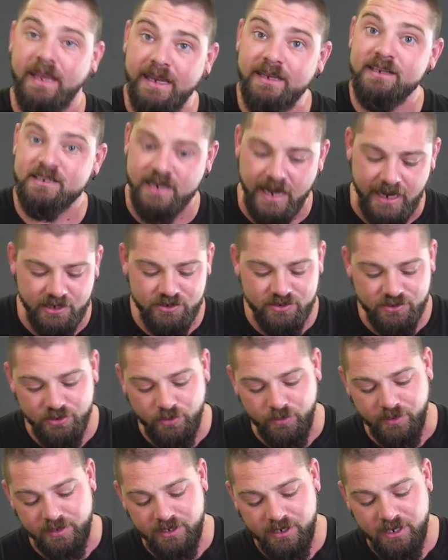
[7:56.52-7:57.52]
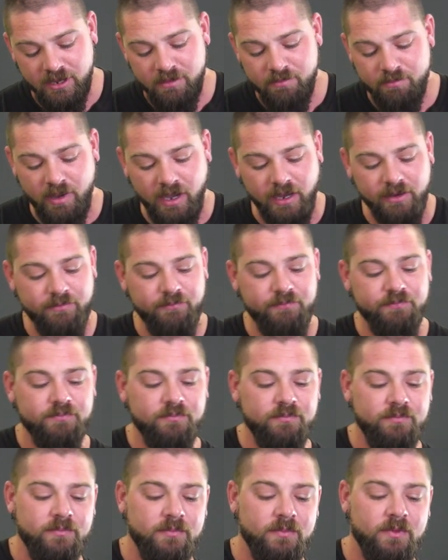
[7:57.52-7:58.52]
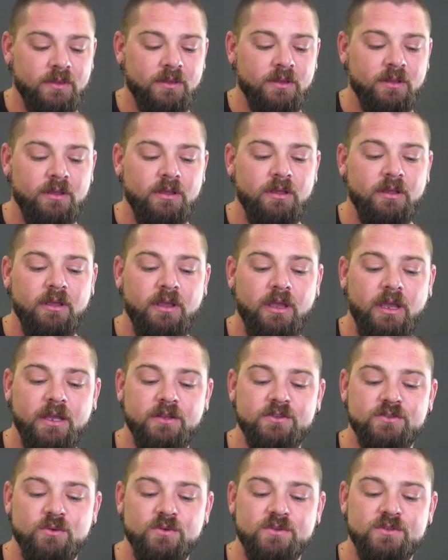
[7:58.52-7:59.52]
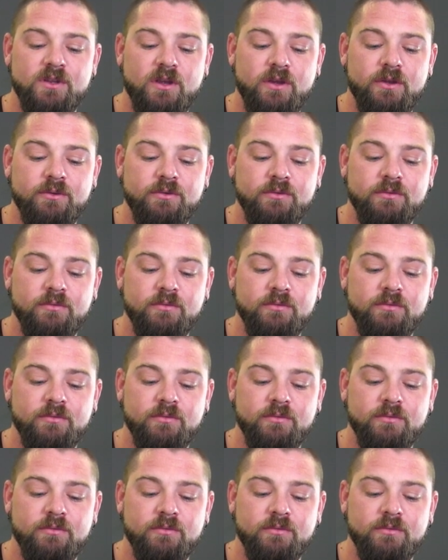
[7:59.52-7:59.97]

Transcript: intake to it, but it's also